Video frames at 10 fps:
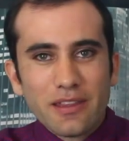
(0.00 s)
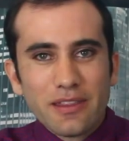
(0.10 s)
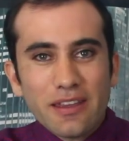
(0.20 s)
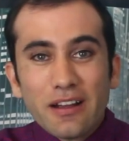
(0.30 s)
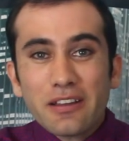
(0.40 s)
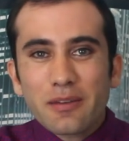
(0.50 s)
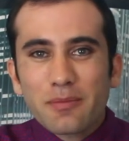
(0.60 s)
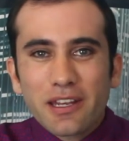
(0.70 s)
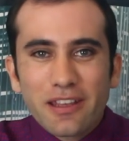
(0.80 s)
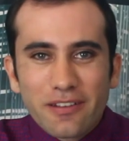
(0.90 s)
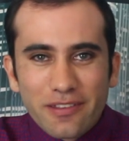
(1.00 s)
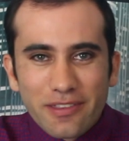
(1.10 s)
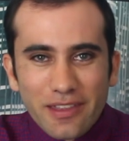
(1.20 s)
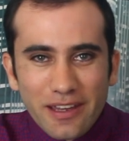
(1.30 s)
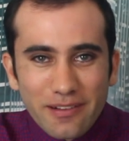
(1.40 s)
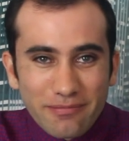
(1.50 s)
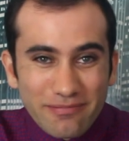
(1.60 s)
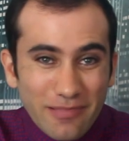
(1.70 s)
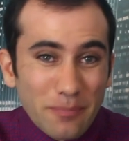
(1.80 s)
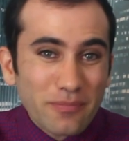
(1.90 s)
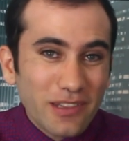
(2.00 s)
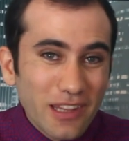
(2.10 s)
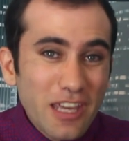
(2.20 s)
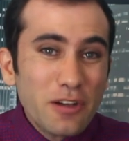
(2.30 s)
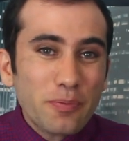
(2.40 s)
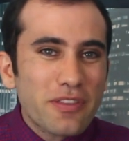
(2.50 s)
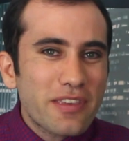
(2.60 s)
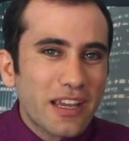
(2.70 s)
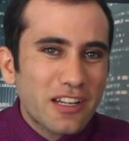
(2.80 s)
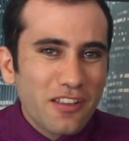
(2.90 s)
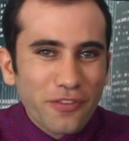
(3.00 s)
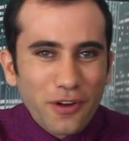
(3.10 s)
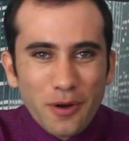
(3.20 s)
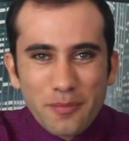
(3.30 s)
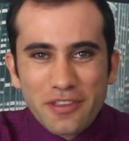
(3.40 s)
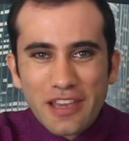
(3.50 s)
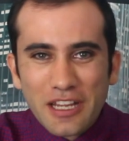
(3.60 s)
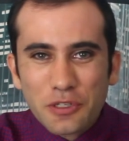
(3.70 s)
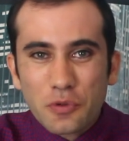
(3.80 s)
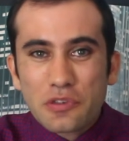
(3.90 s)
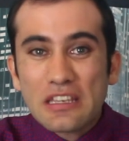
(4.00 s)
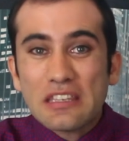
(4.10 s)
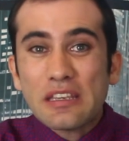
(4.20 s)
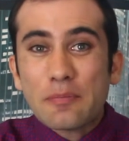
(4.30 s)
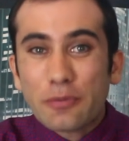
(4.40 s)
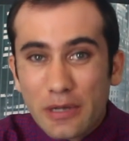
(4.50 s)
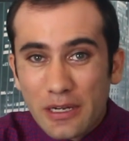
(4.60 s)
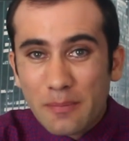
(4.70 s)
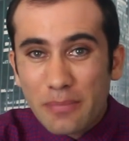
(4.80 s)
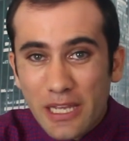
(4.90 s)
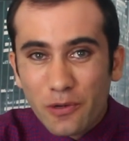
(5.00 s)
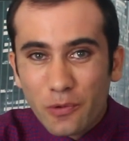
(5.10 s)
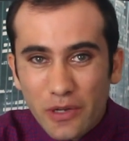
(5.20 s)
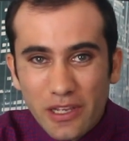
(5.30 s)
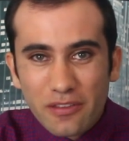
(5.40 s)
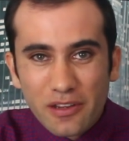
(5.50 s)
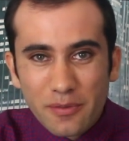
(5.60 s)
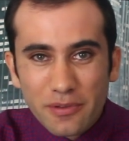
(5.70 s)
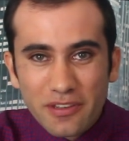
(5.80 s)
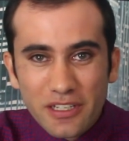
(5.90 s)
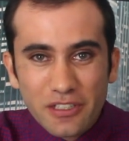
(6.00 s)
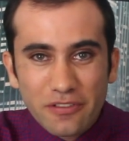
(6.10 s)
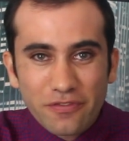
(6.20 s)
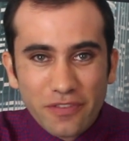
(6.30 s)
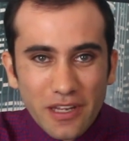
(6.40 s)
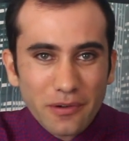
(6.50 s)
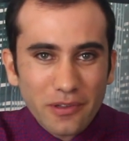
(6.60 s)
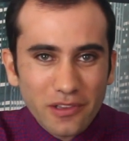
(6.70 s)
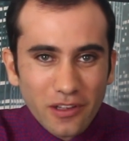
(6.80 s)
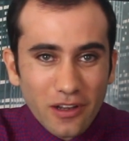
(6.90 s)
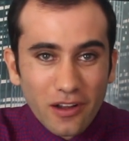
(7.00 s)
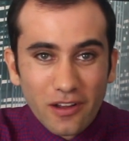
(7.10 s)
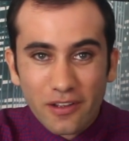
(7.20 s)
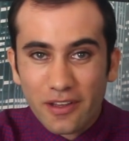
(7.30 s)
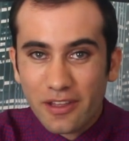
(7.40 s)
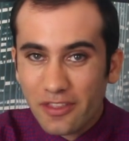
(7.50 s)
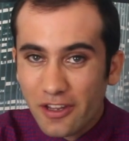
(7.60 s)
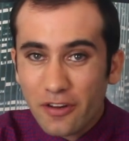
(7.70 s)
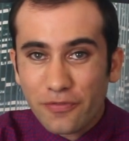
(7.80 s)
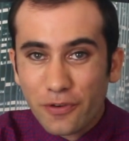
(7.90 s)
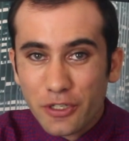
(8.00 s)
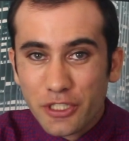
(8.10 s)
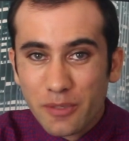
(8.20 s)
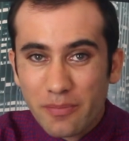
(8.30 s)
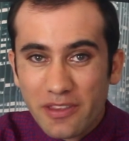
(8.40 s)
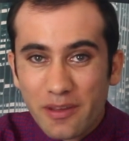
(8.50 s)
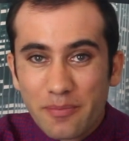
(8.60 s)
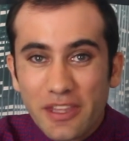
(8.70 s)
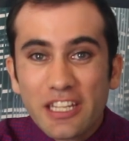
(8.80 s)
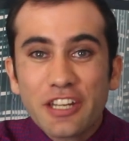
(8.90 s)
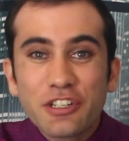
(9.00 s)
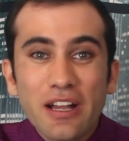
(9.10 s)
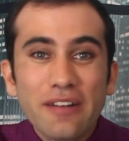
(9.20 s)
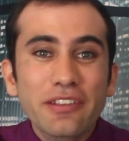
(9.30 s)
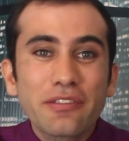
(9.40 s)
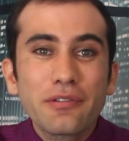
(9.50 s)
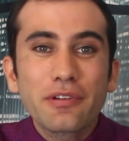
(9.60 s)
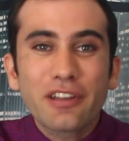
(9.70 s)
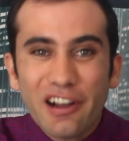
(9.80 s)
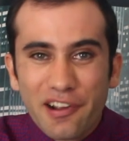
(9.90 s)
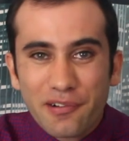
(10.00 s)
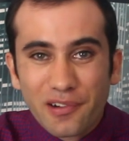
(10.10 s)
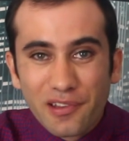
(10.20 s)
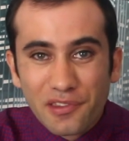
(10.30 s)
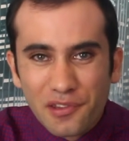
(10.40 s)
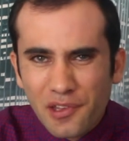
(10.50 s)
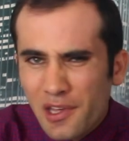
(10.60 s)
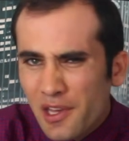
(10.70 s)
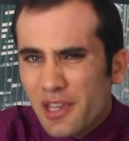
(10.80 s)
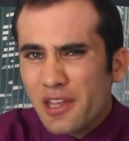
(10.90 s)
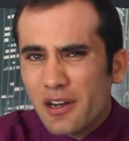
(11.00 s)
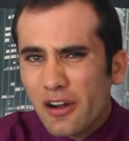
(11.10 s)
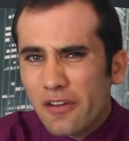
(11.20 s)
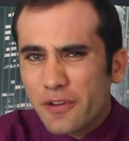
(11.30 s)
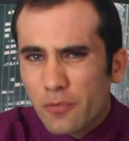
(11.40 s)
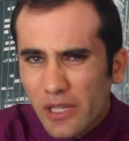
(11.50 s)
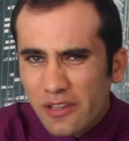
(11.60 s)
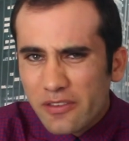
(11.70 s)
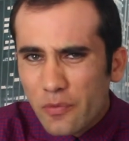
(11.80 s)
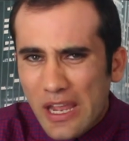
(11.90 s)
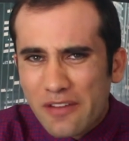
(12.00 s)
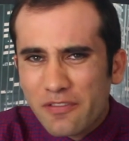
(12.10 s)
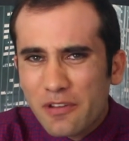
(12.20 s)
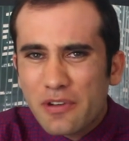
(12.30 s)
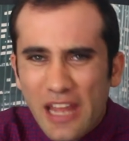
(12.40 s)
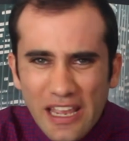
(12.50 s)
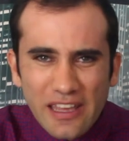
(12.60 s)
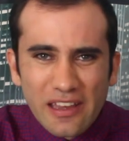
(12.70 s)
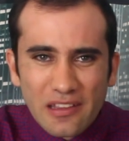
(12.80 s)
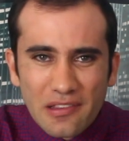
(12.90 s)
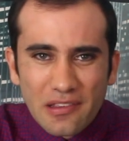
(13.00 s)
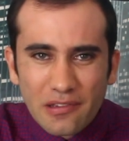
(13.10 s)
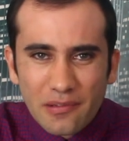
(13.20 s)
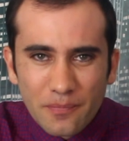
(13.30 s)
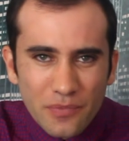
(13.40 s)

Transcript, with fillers: The argument here is that well, legal protections for homosexuals is a pretty big reinterpretation of federal law, and therefore should be something that travels through Congress. You know, if you're willing to wait a few decades.